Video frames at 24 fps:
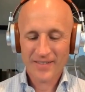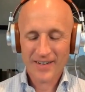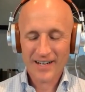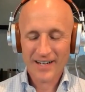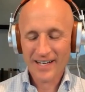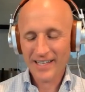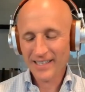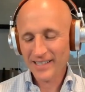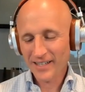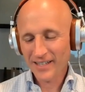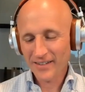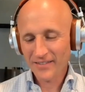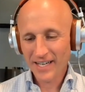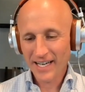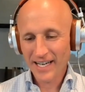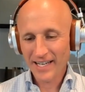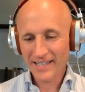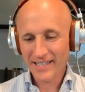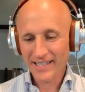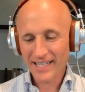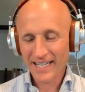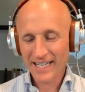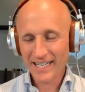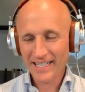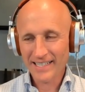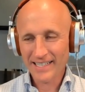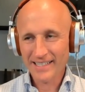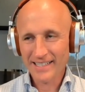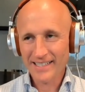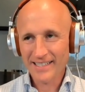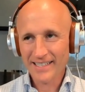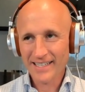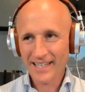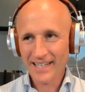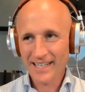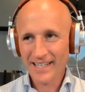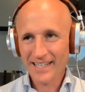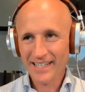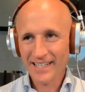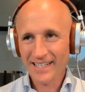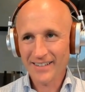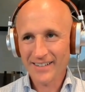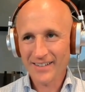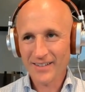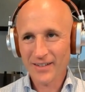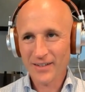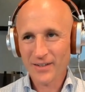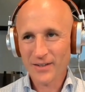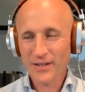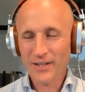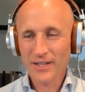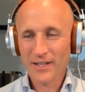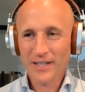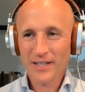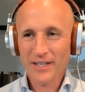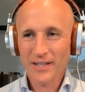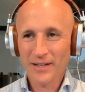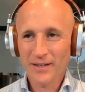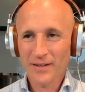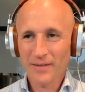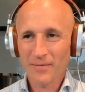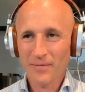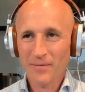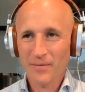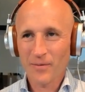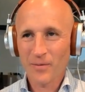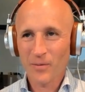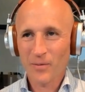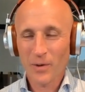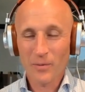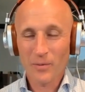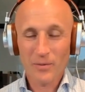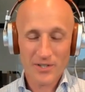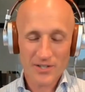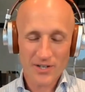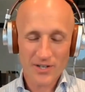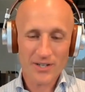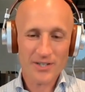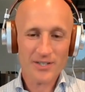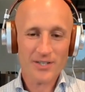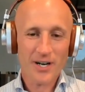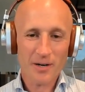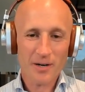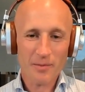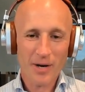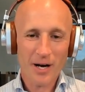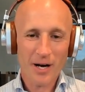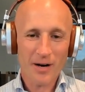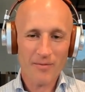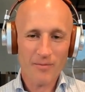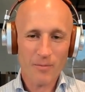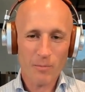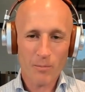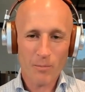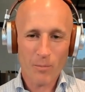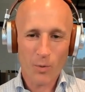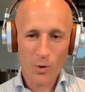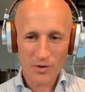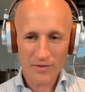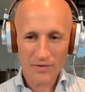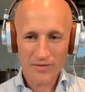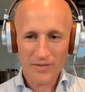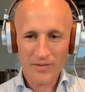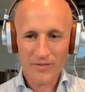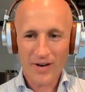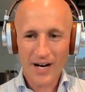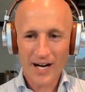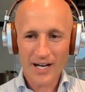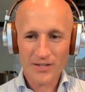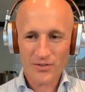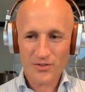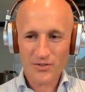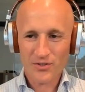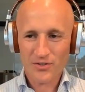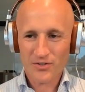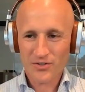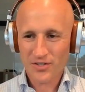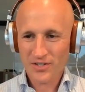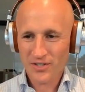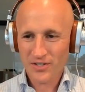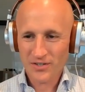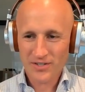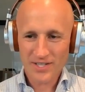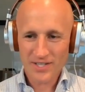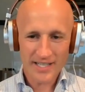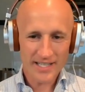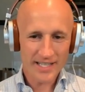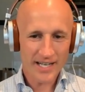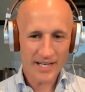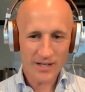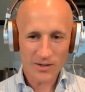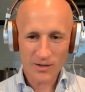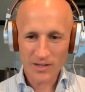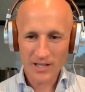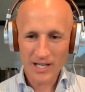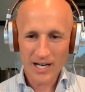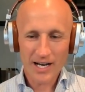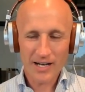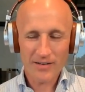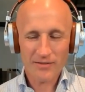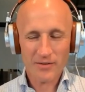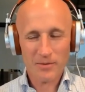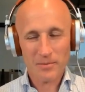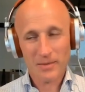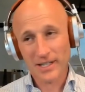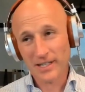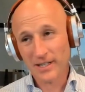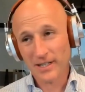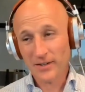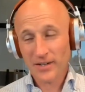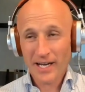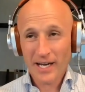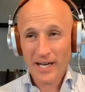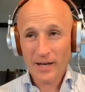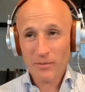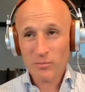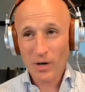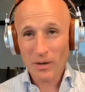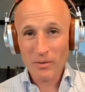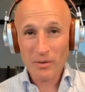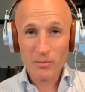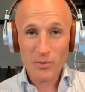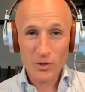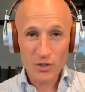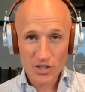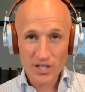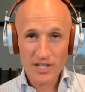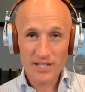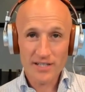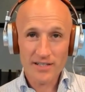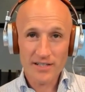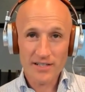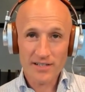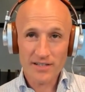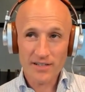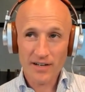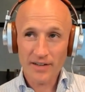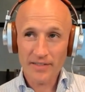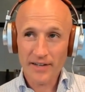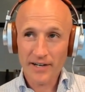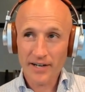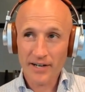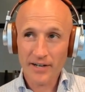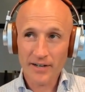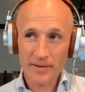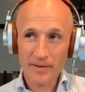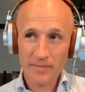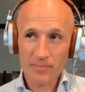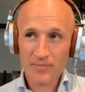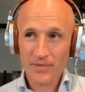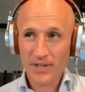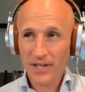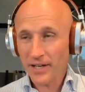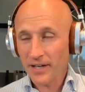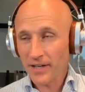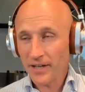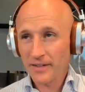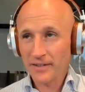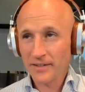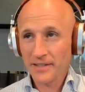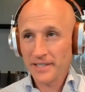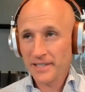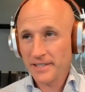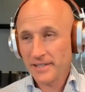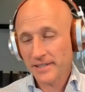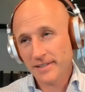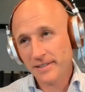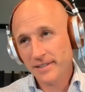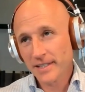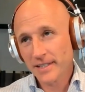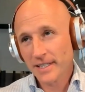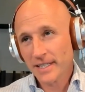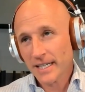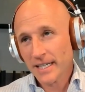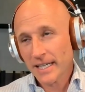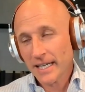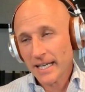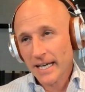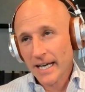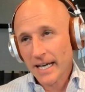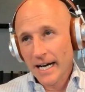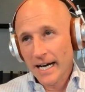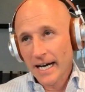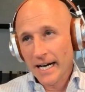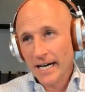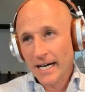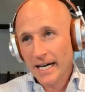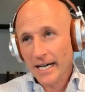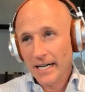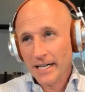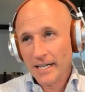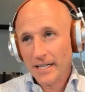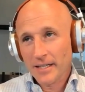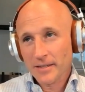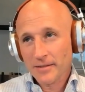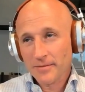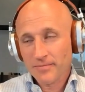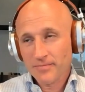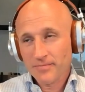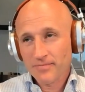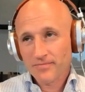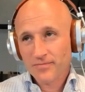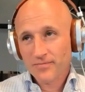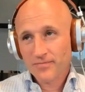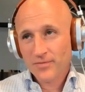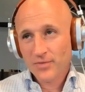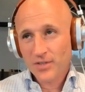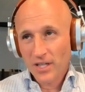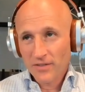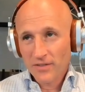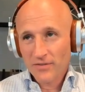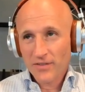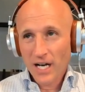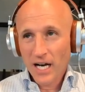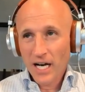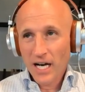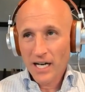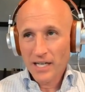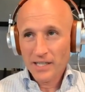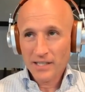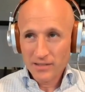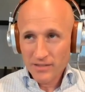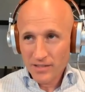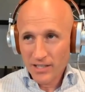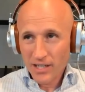I love that. And when we started talking about board of advisors and you said dead or alive, I'm like, okay, I'd probably put Jesus on there. He's Son of God and,